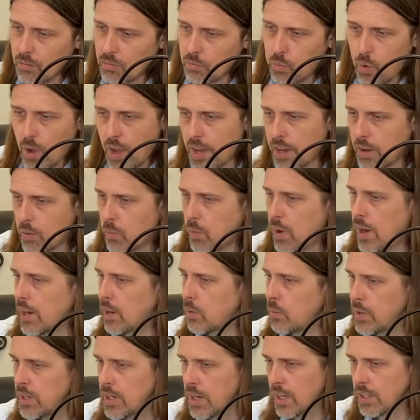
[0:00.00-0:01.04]
why are
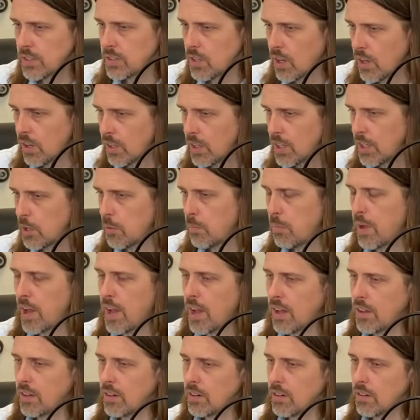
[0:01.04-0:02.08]
we not talking
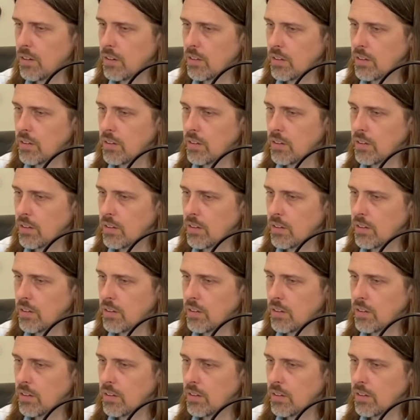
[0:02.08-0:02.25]
about